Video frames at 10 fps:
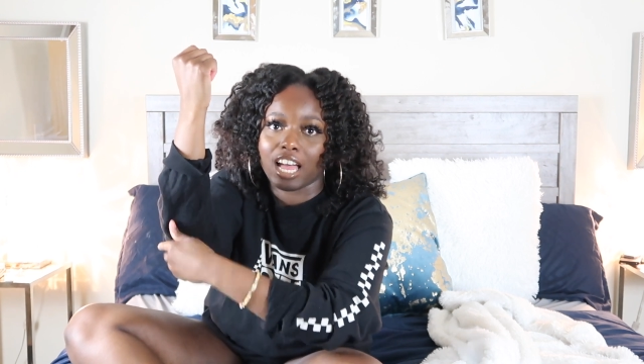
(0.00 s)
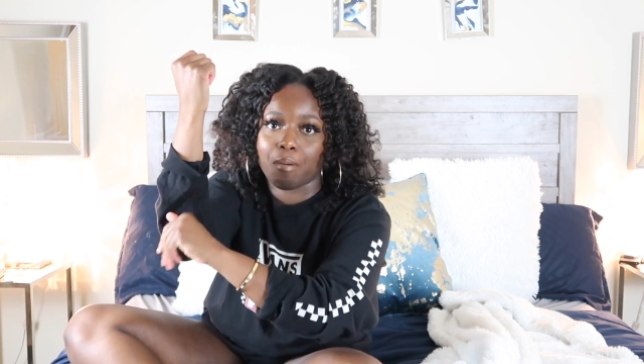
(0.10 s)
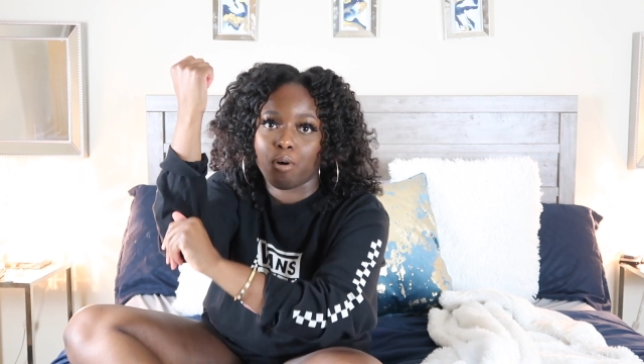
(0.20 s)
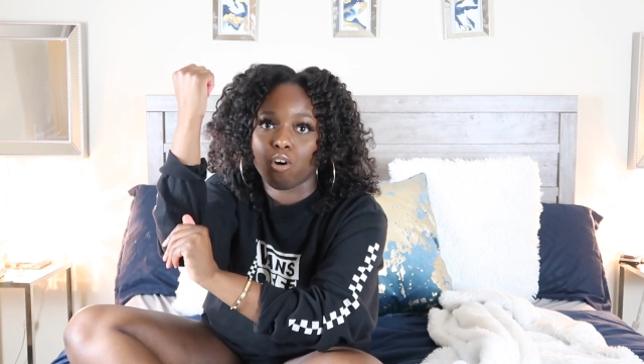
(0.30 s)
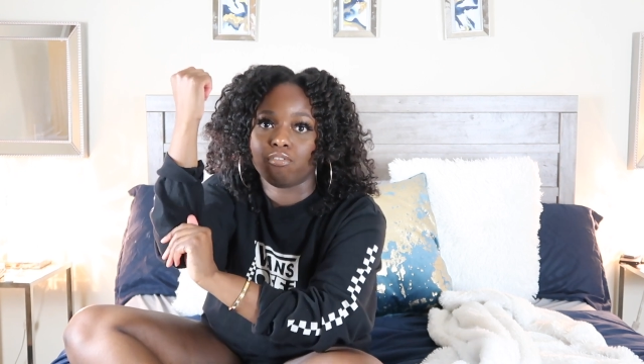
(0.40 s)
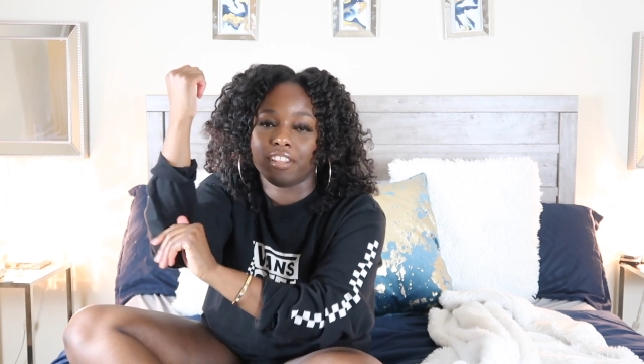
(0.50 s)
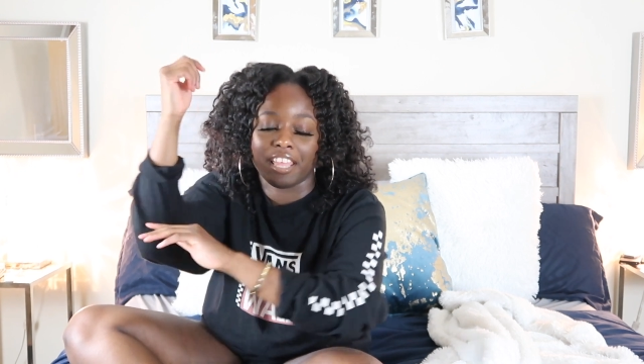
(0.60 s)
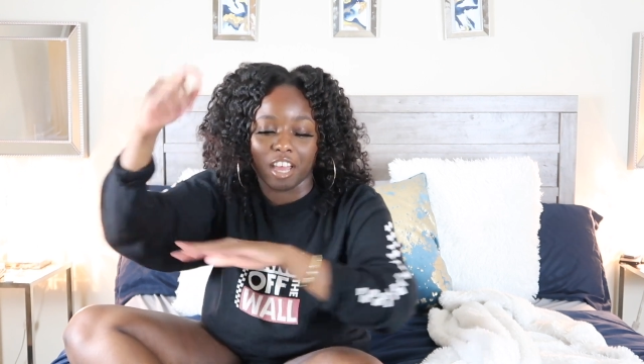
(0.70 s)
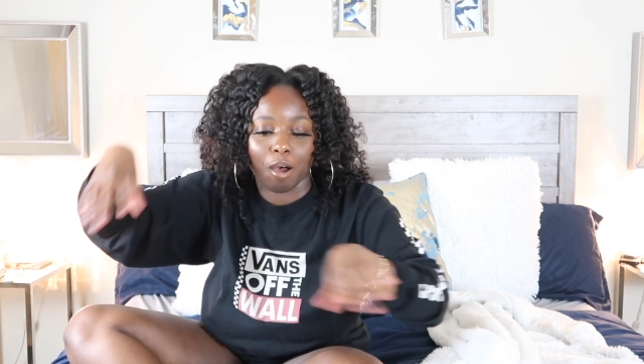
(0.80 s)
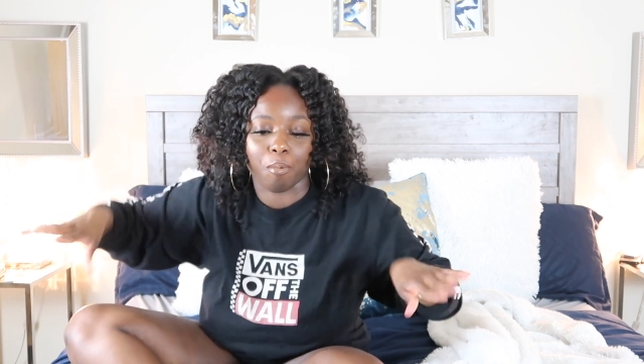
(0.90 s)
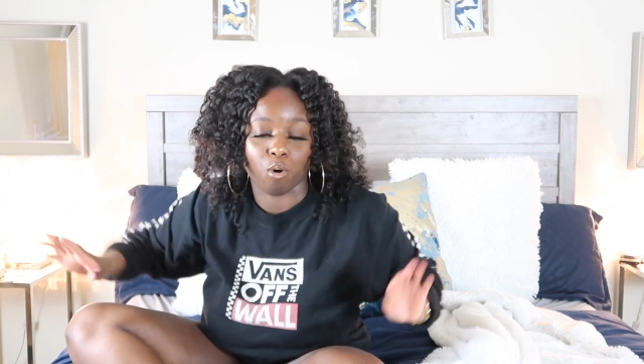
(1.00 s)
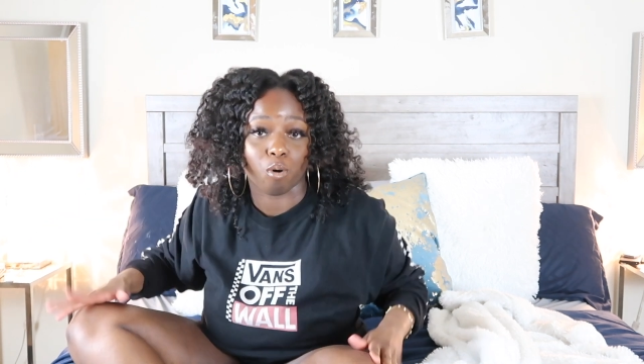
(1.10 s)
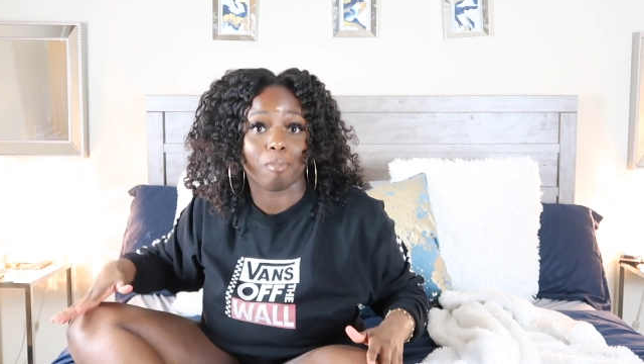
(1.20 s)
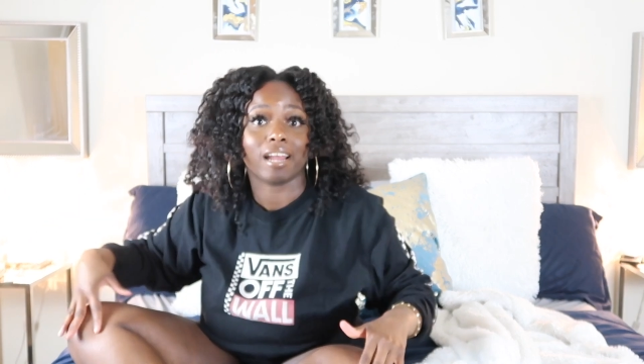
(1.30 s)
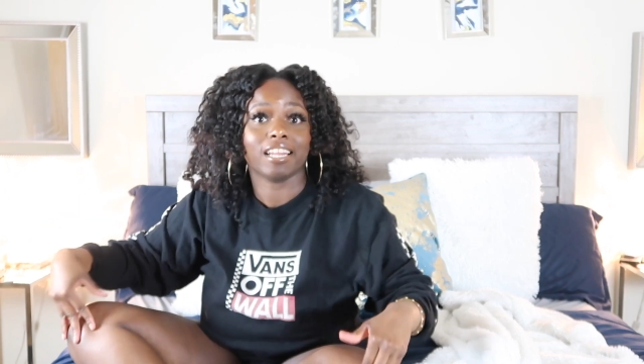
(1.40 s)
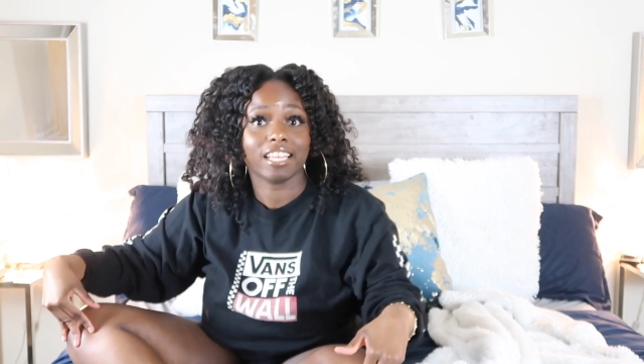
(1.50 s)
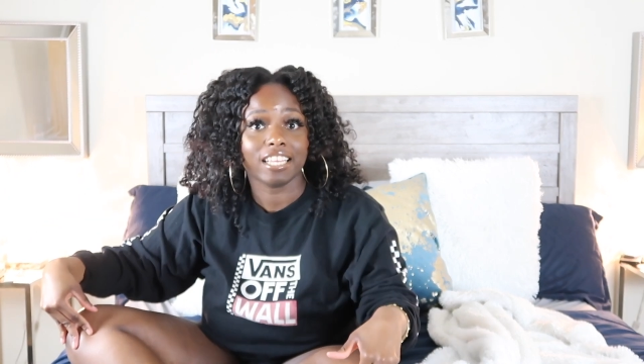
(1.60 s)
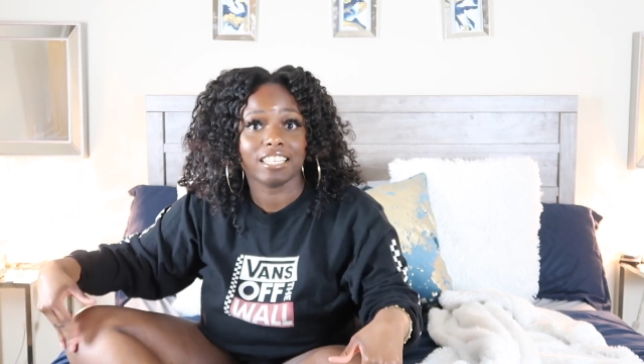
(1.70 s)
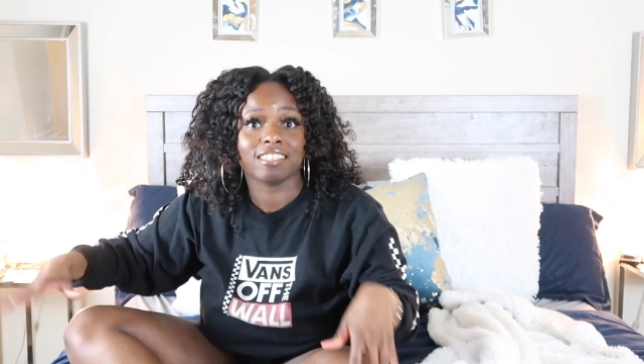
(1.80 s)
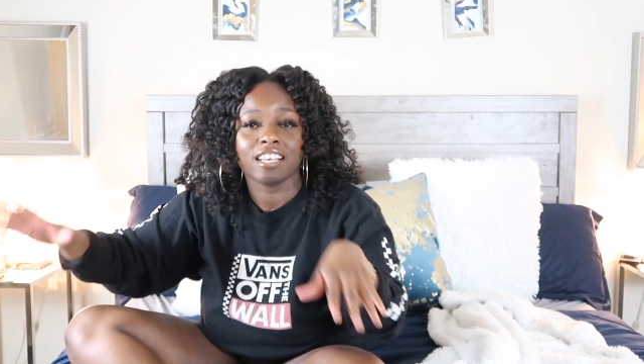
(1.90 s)
come over the elbow or my
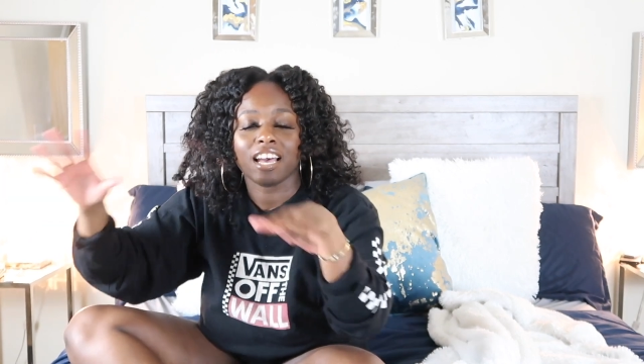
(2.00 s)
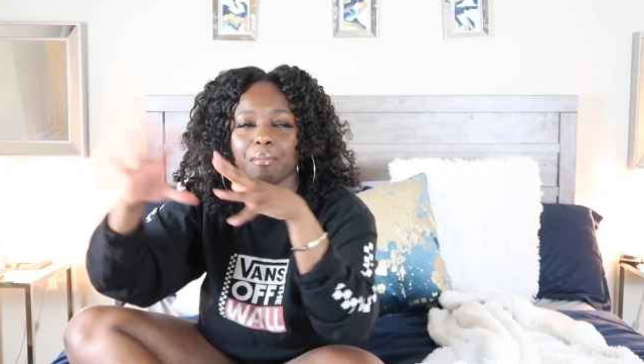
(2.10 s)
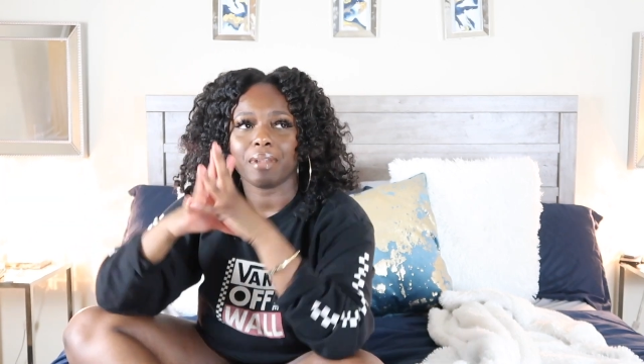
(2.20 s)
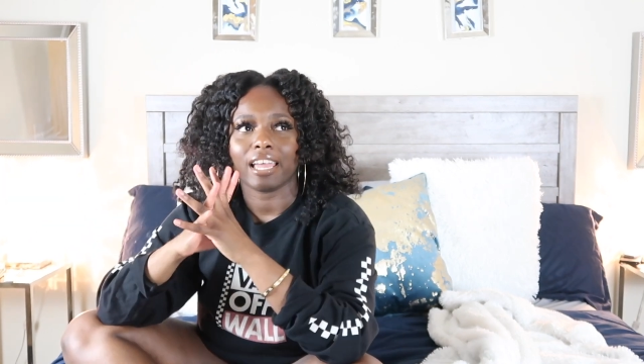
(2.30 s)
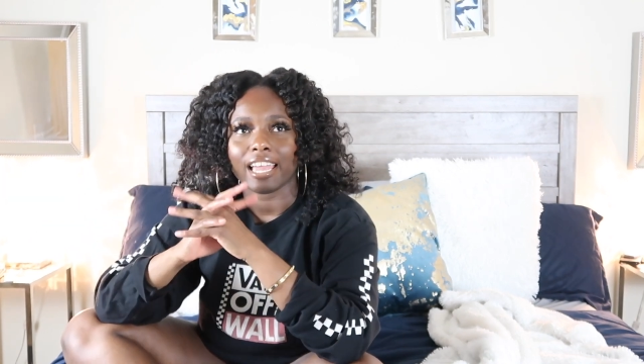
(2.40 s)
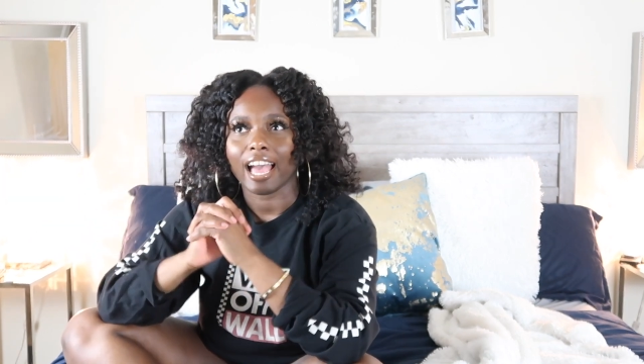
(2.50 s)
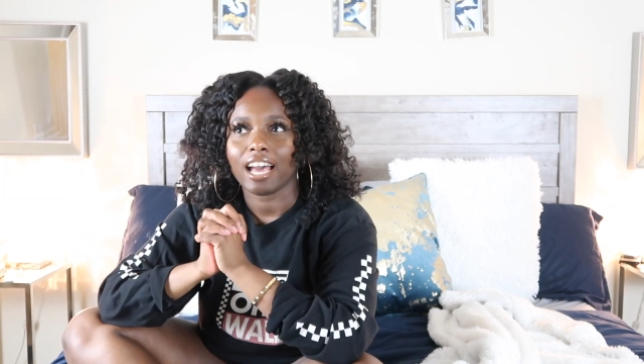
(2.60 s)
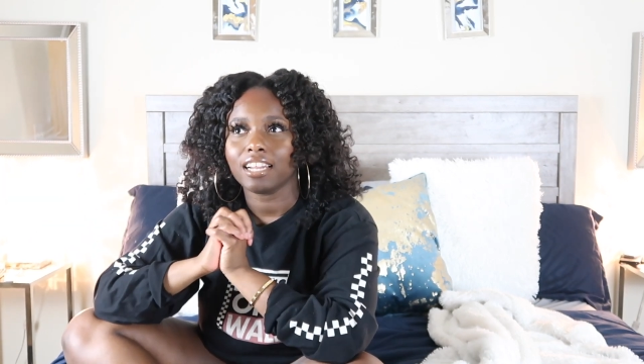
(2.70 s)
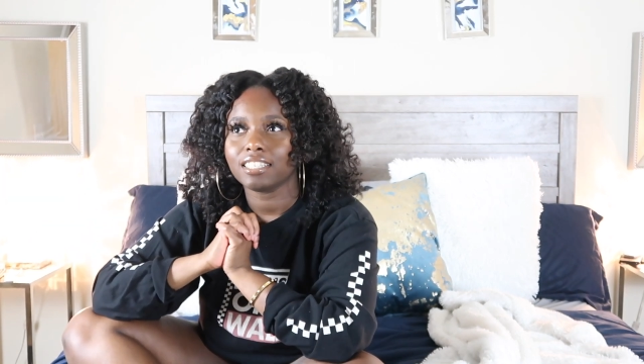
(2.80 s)
knees. I'm like, how